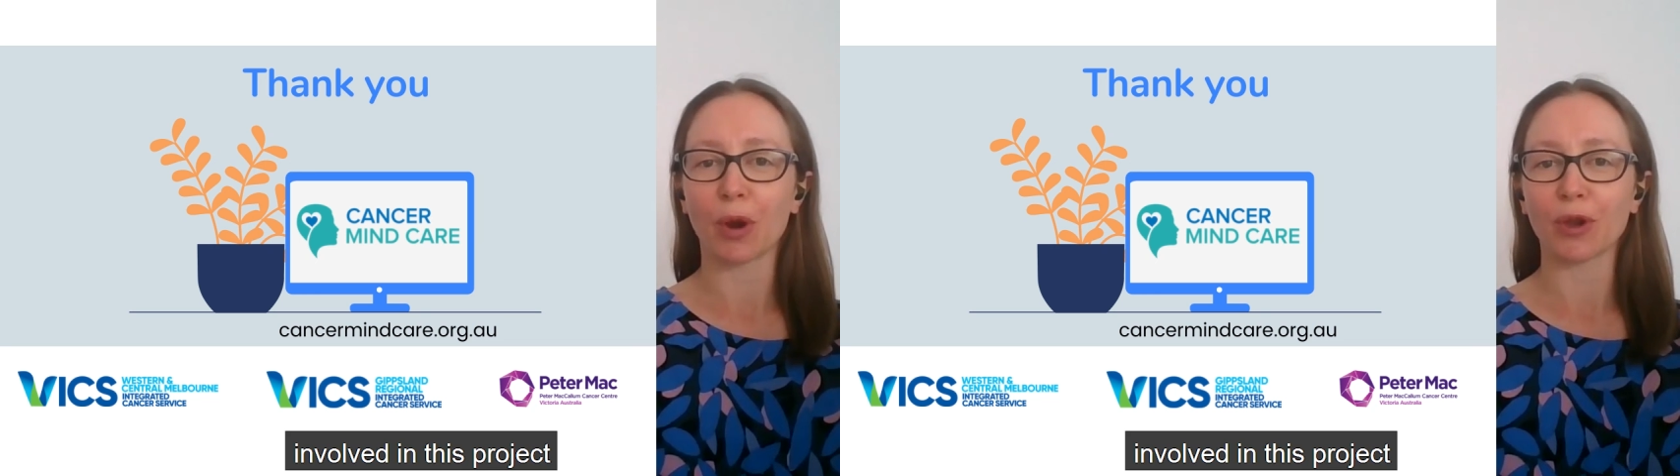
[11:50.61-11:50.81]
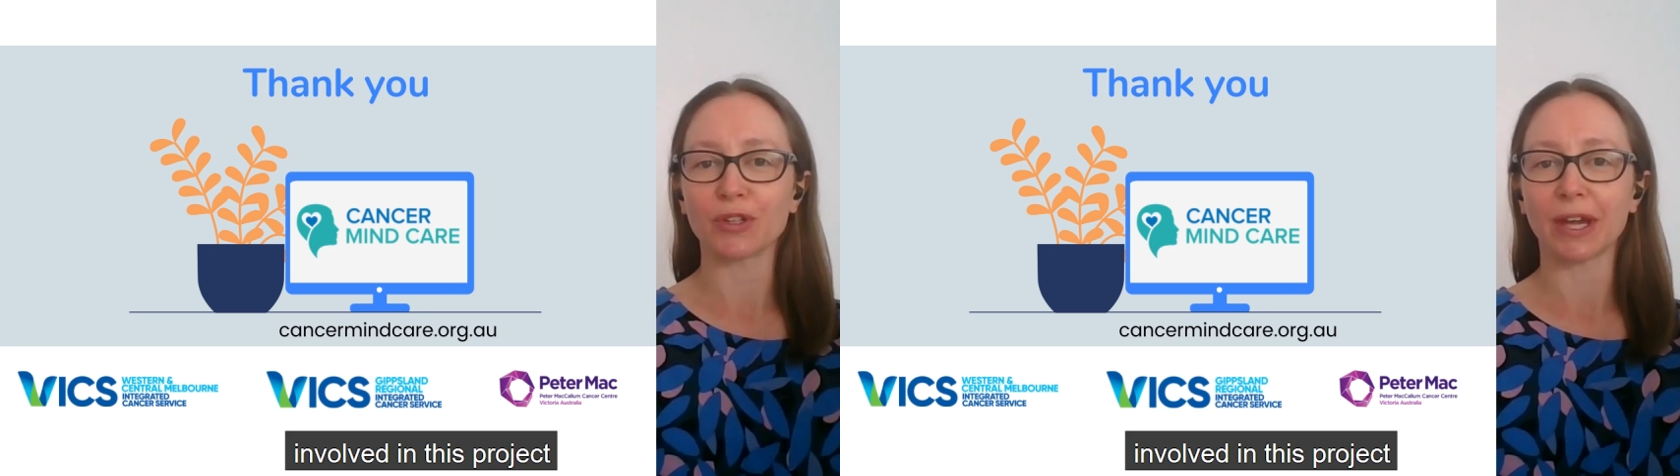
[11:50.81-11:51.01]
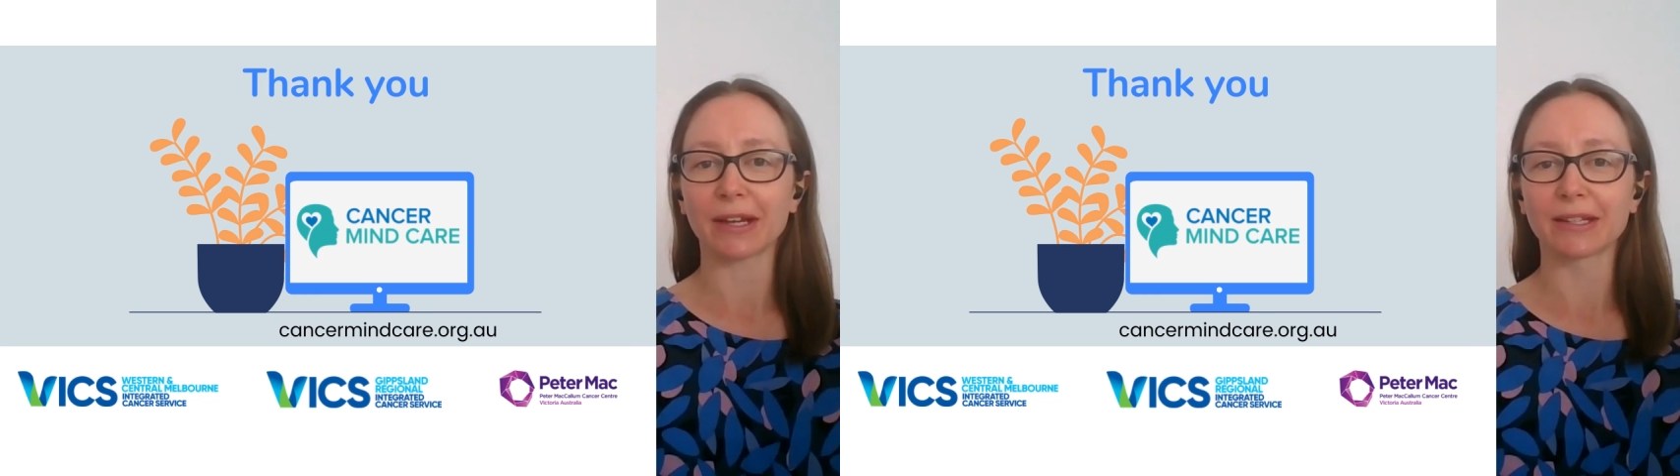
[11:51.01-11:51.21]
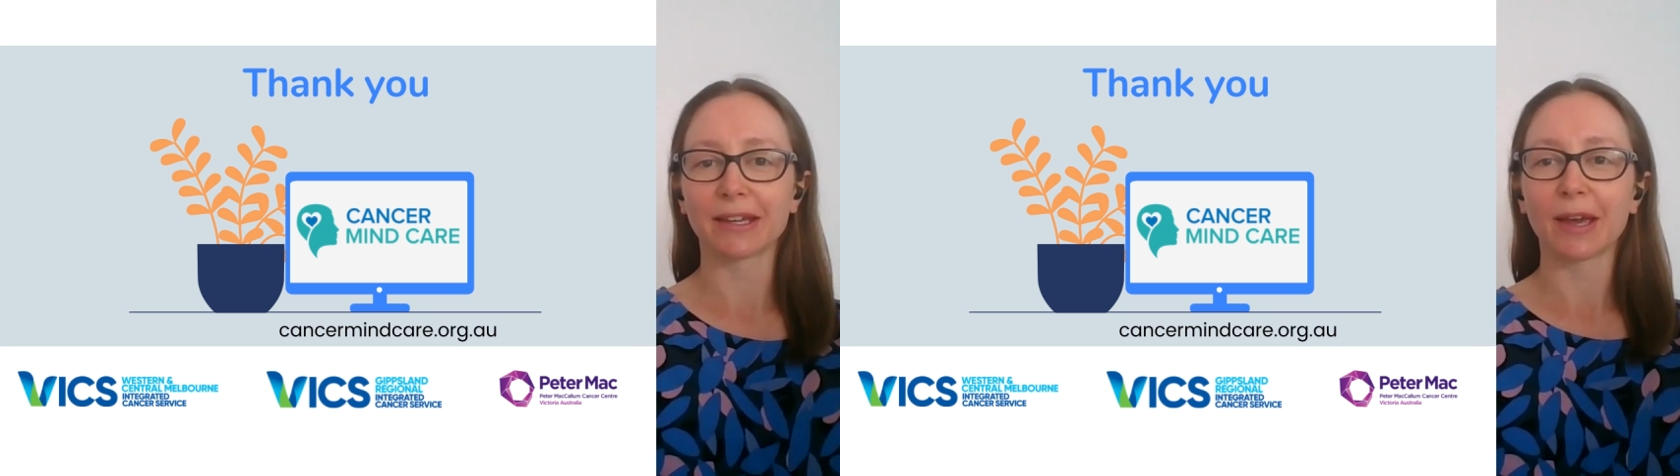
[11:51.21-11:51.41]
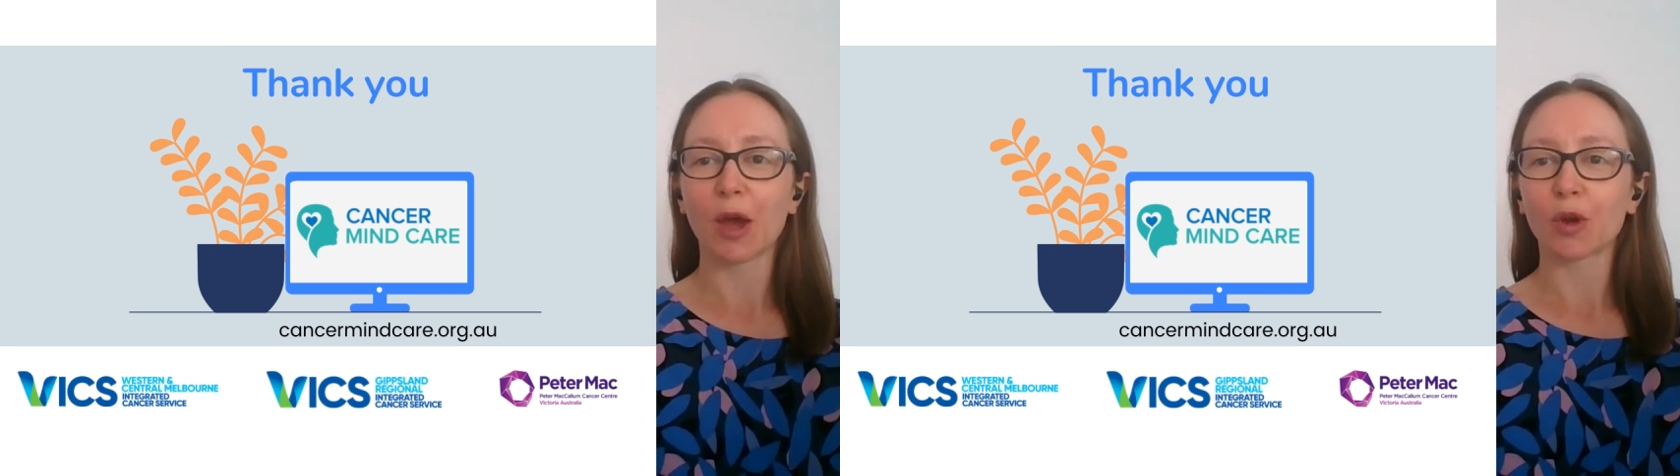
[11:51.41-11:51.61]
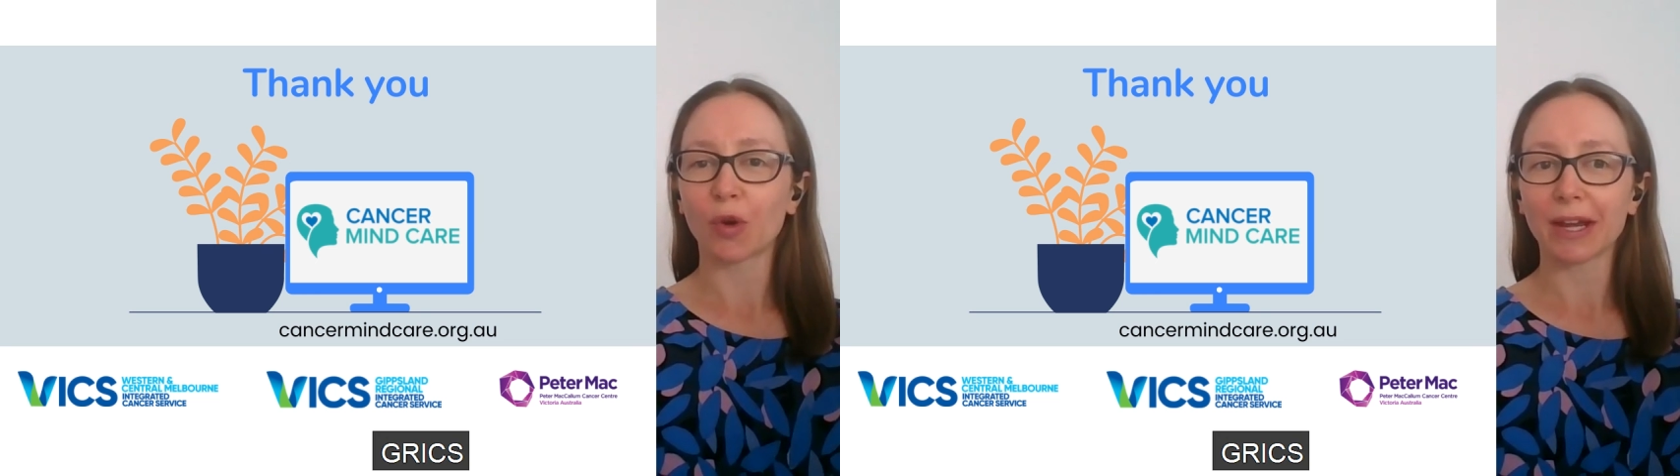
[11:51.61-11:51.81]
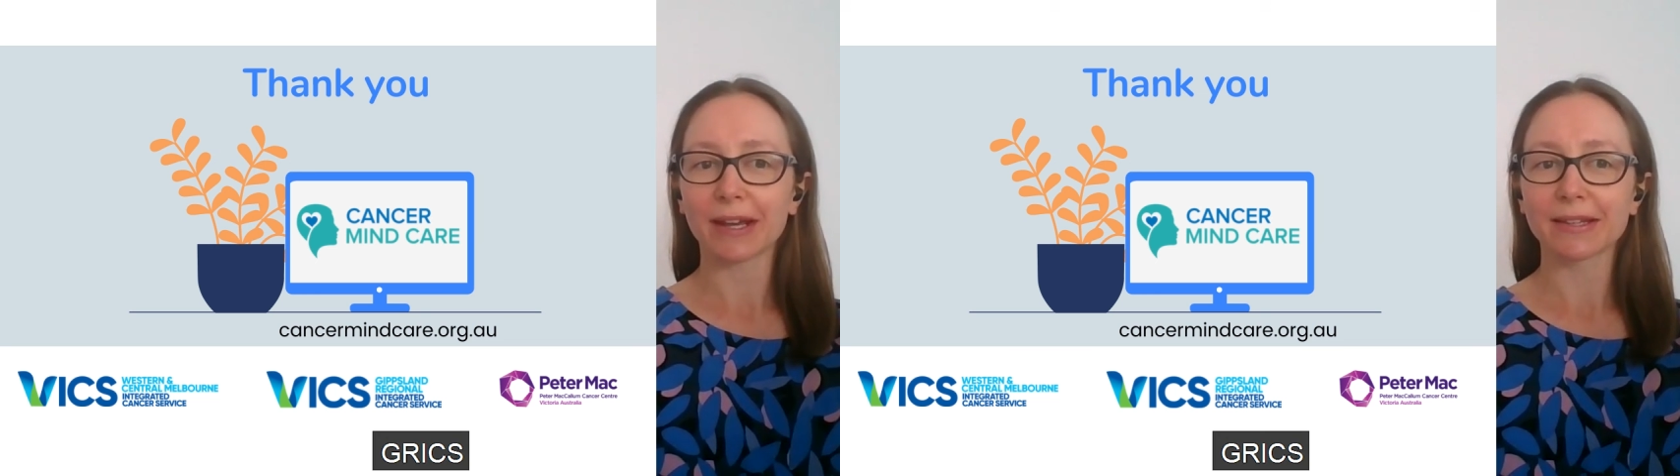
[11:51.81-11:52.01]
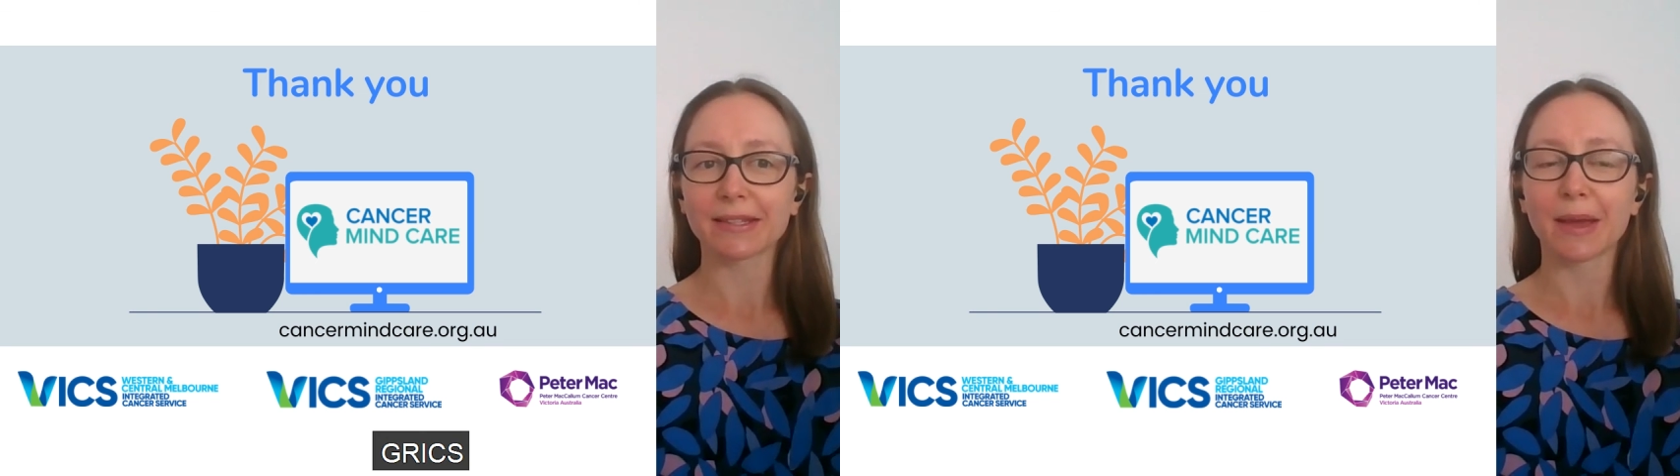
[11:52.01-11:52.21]
project
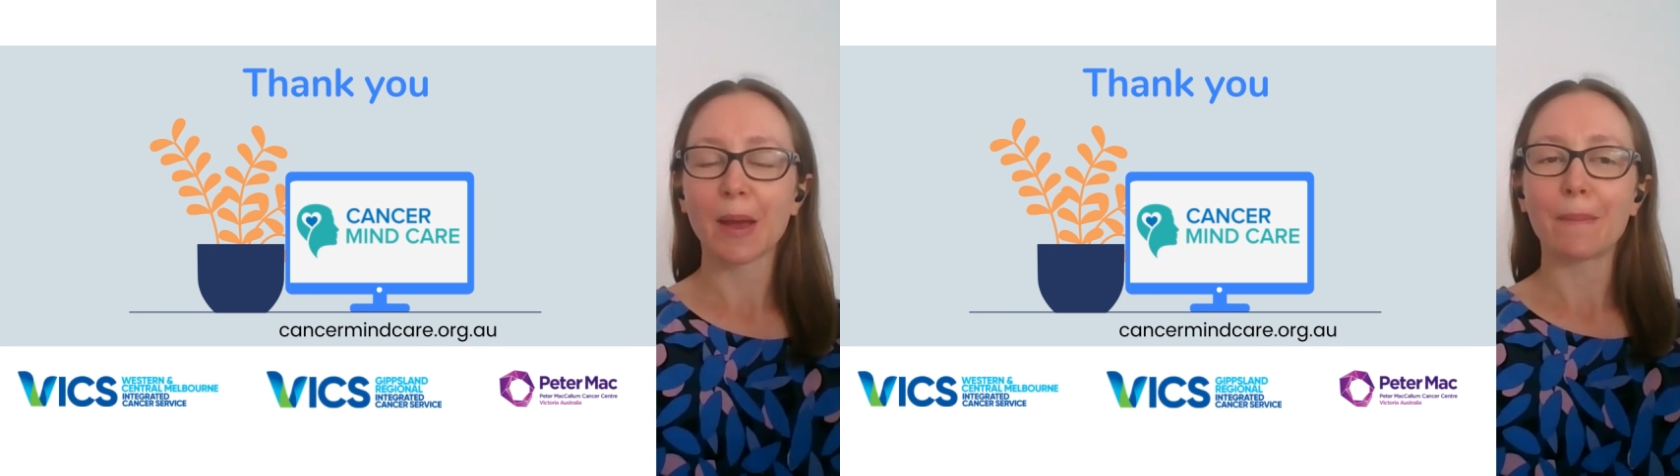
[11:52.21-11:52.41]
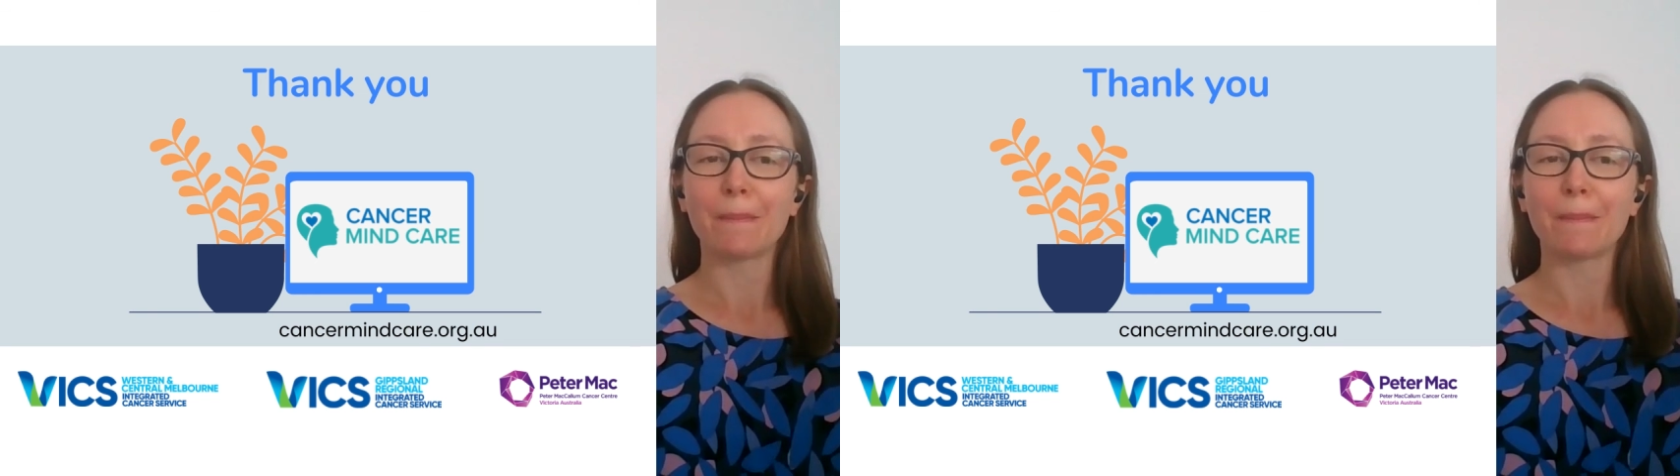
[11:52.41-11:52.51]
GRICS,